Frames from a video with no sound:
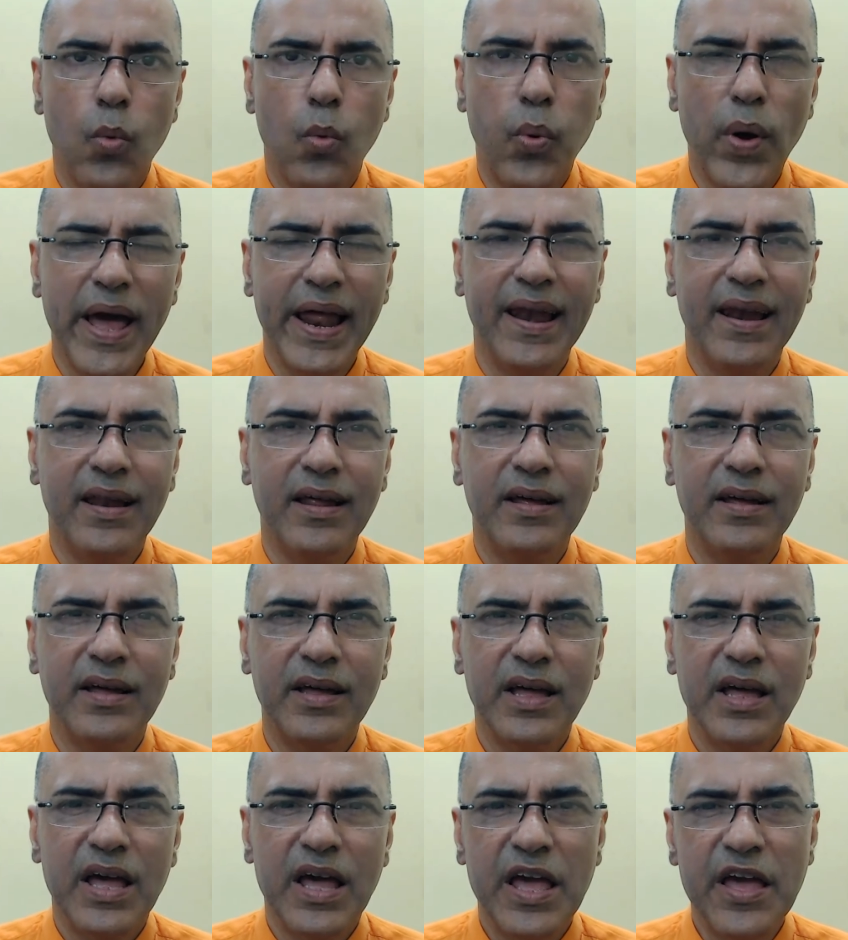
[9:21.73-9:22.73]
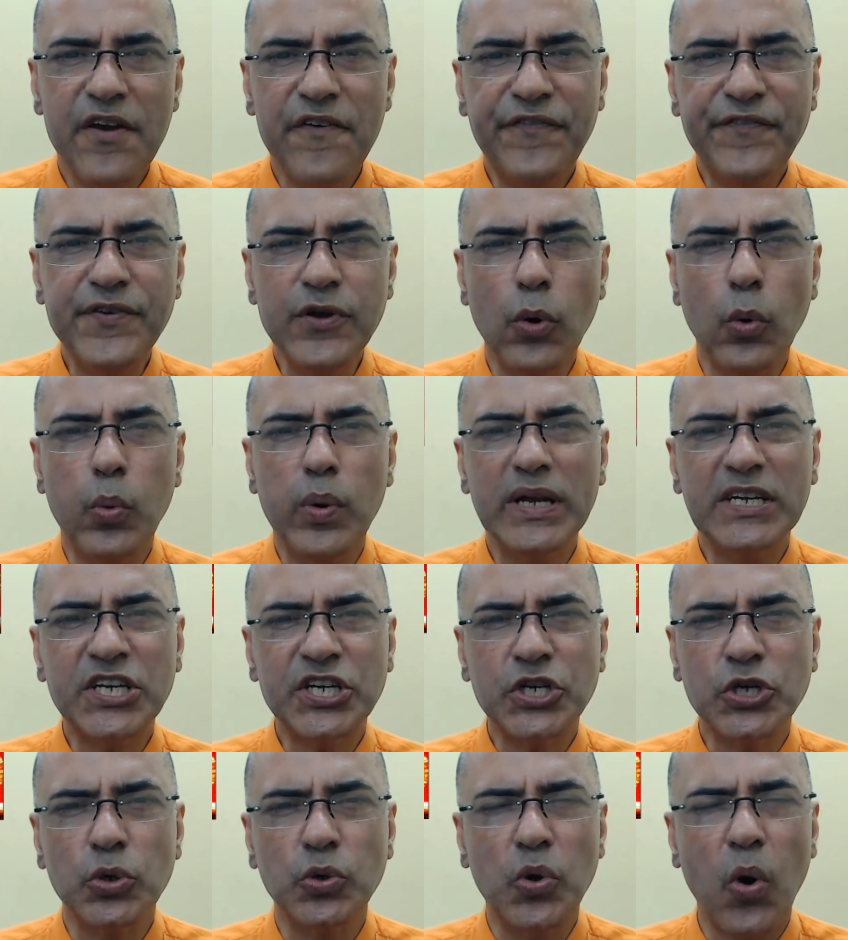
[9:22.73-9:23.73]
Well, if you
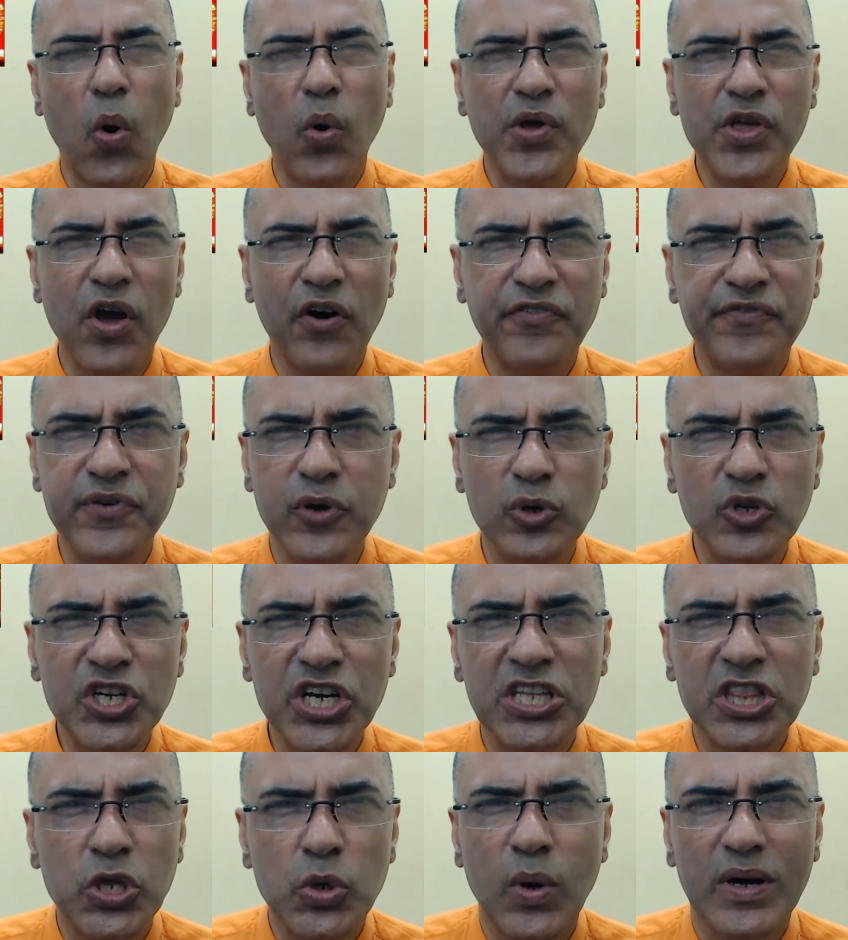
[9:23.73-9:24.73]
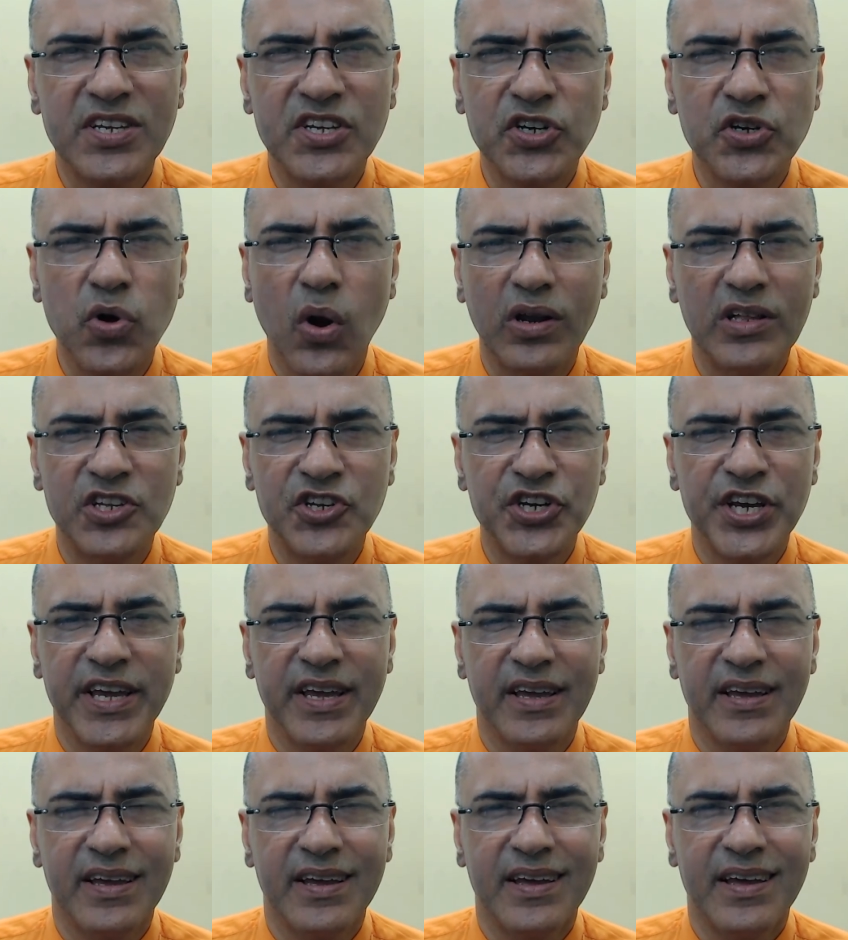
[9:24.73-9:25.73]
wish to know your future through
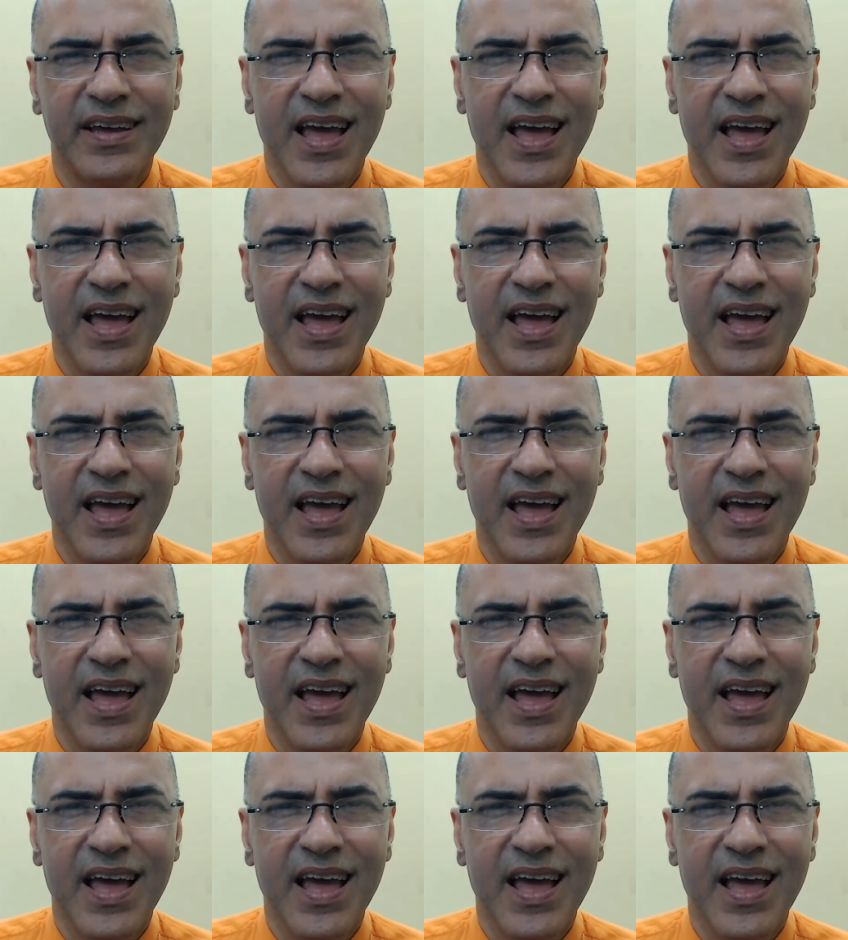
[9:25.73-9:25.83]
astrology